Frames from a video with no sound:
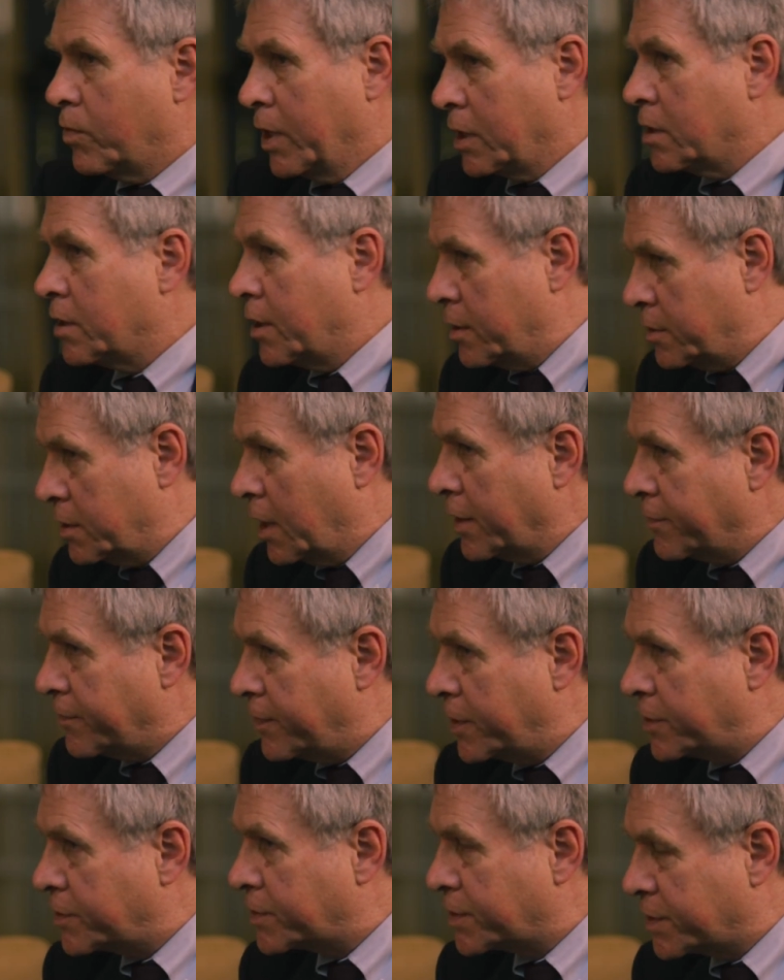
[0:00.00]
Well, I
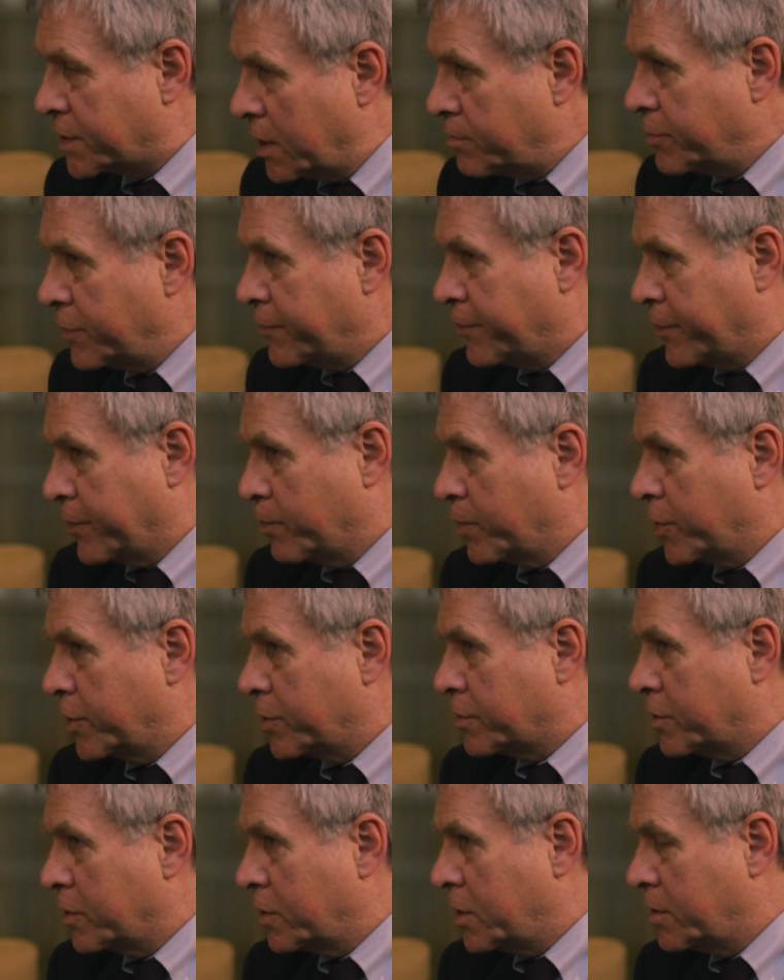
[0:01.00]
think some of the
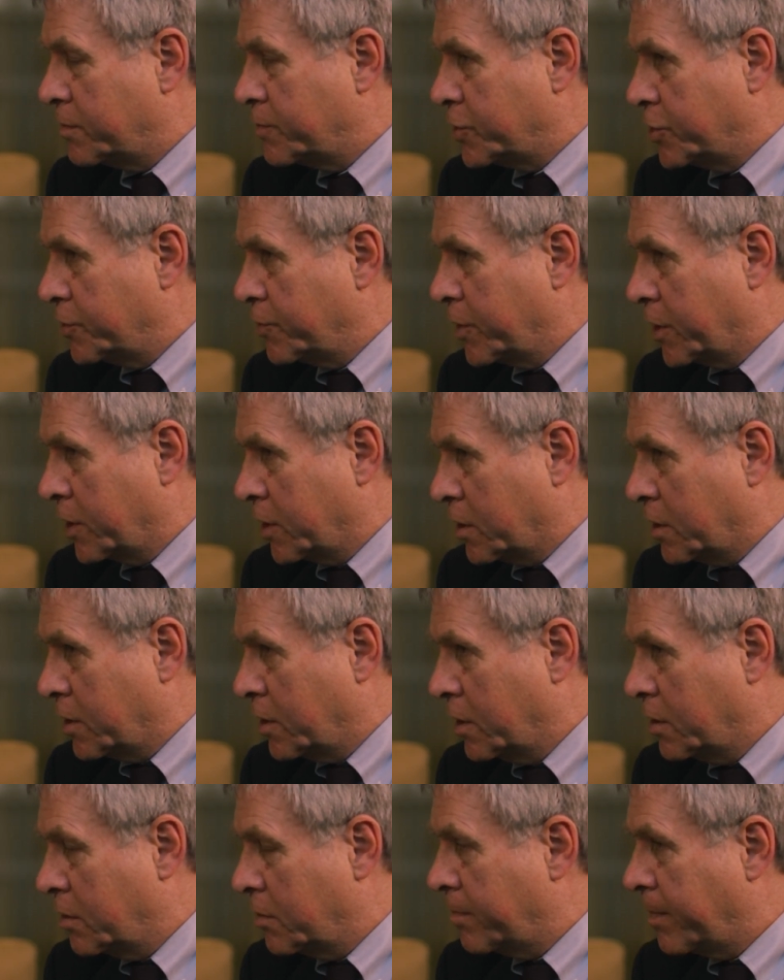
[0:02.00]
work that I'm doing
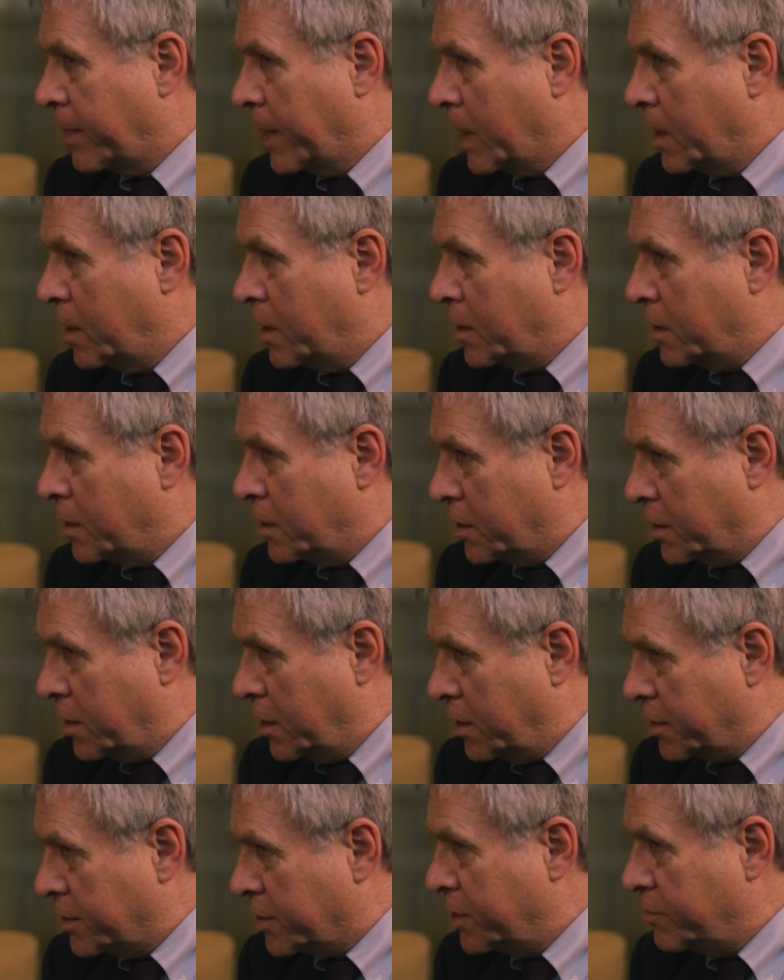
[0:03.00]

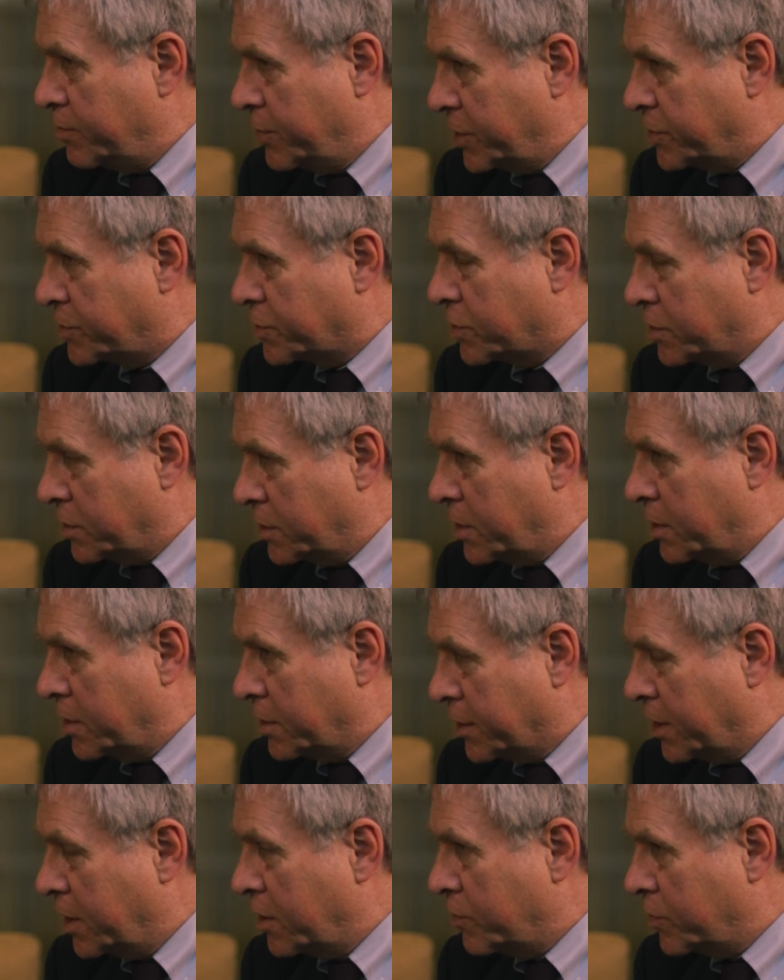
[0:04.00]
can be
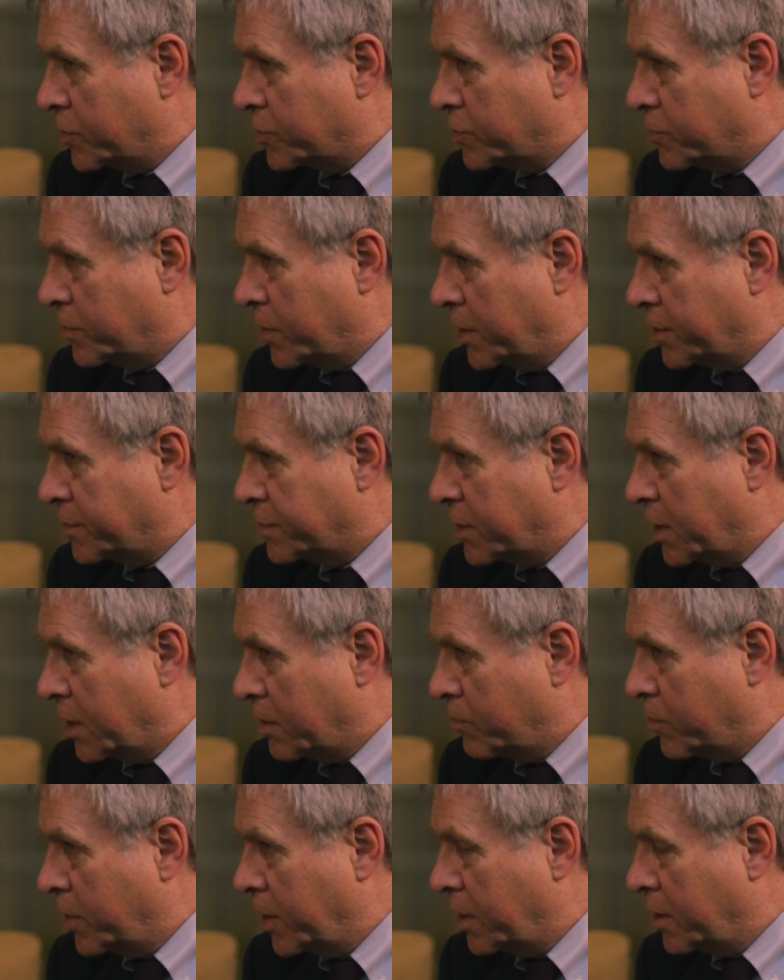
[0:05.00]
characterized
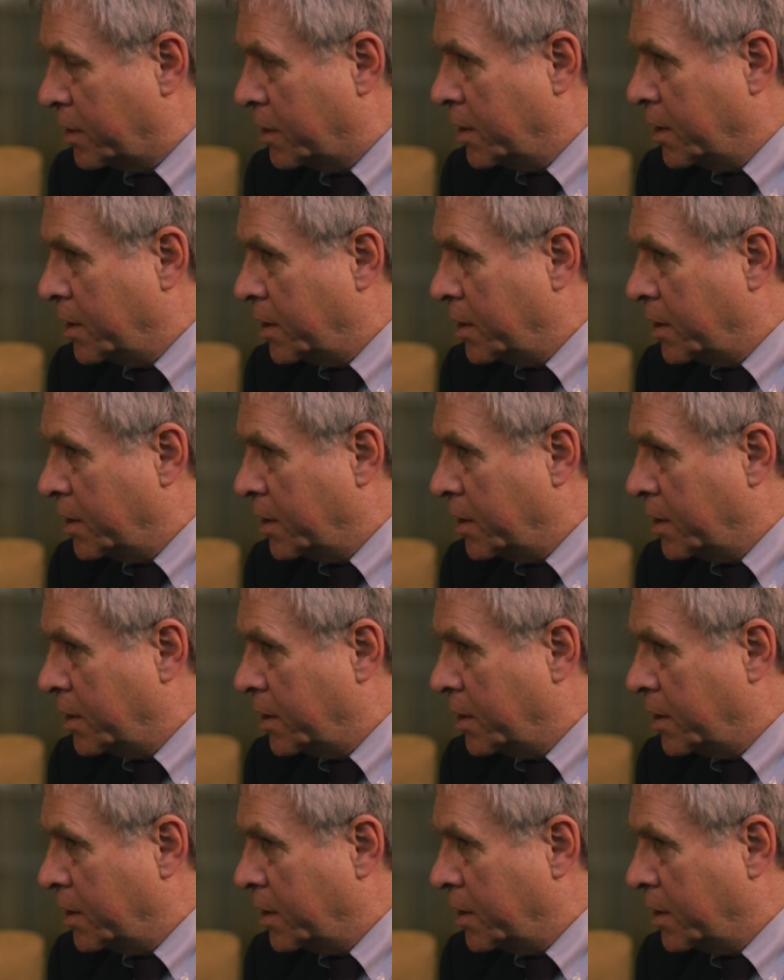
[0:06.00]
that way.